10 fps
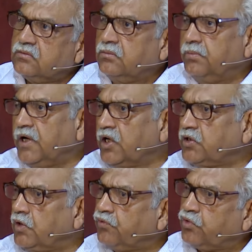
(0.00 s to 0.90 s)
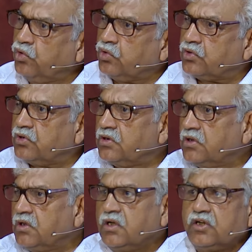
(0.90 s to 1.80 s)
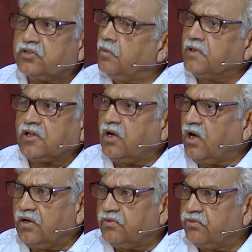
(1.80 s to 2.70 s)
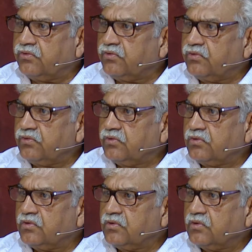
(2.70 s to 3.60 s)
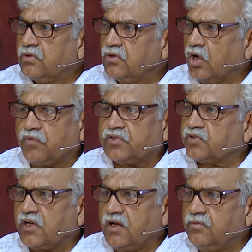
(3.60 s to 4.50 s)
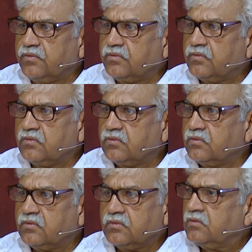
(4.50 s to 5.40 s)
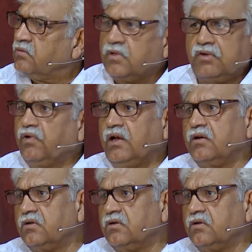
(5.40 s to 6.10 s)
bear the fruit in some other life of his crime he will.